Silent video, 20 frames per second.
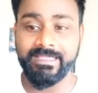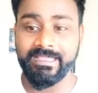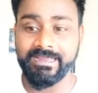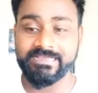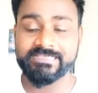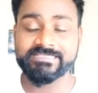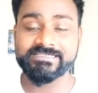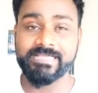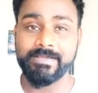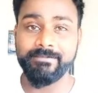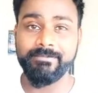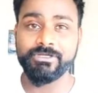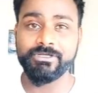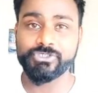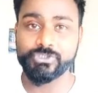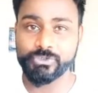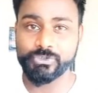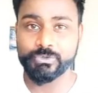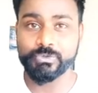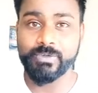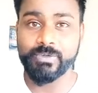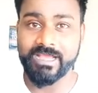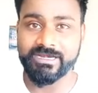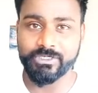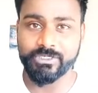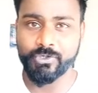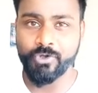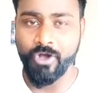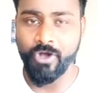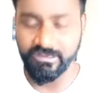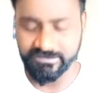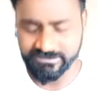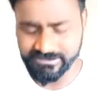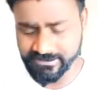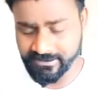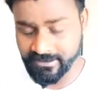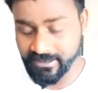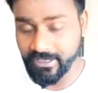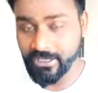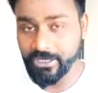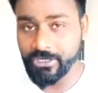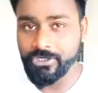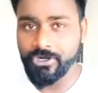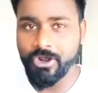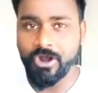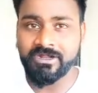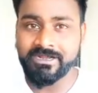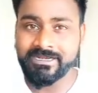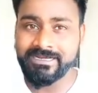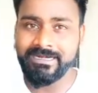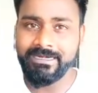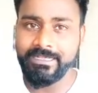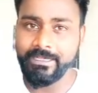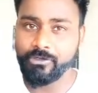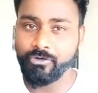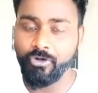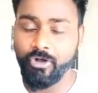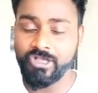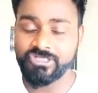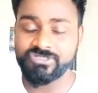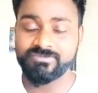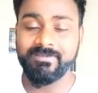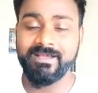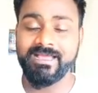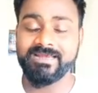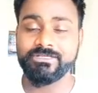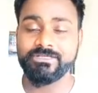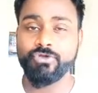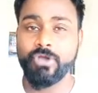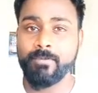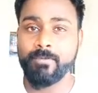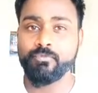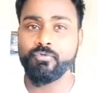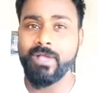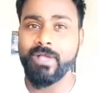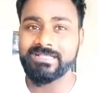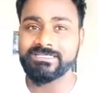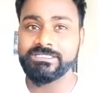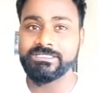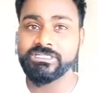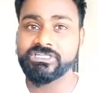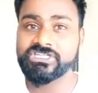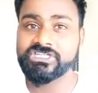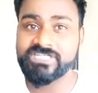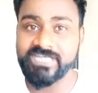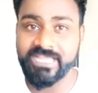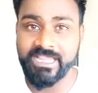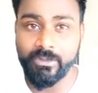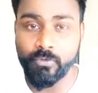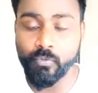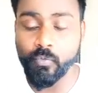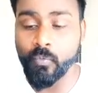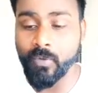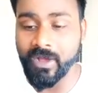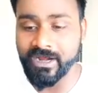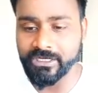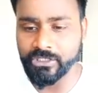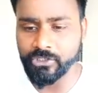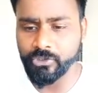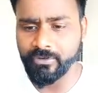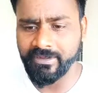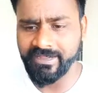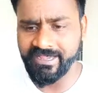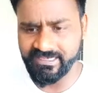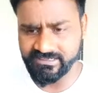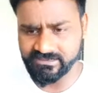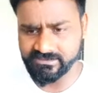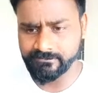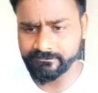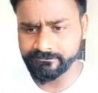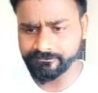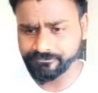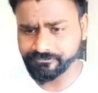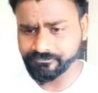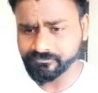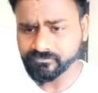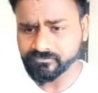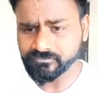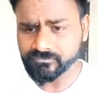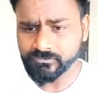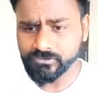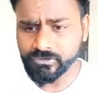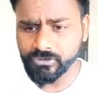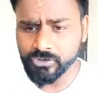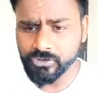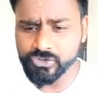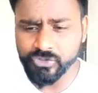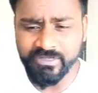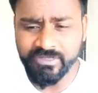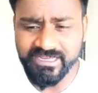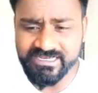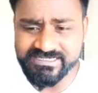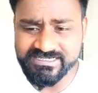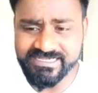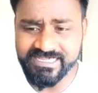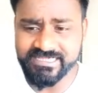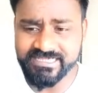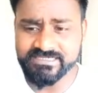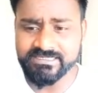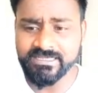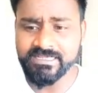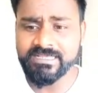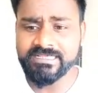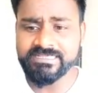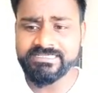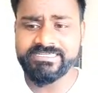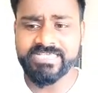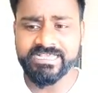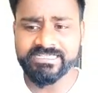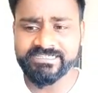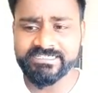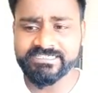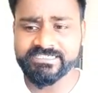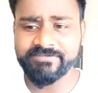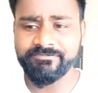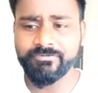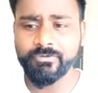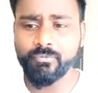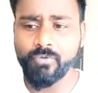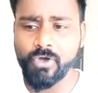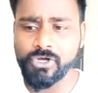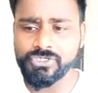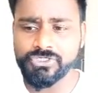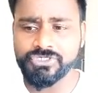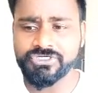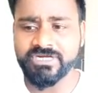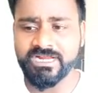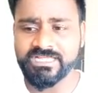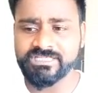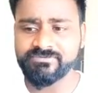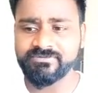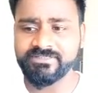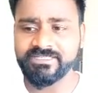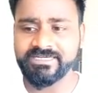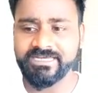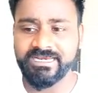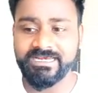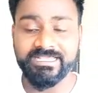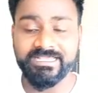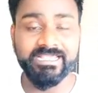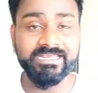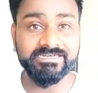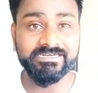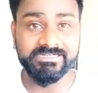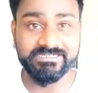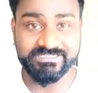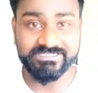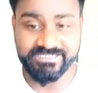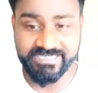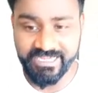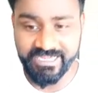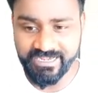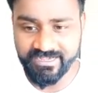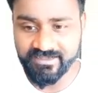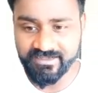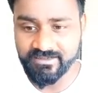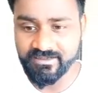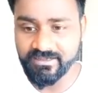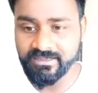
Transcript: it is coming to you at a cost. Not really a cost, but you have to actually stake 1 EOS. So here it says, check this if you want to transfer the delegated stake.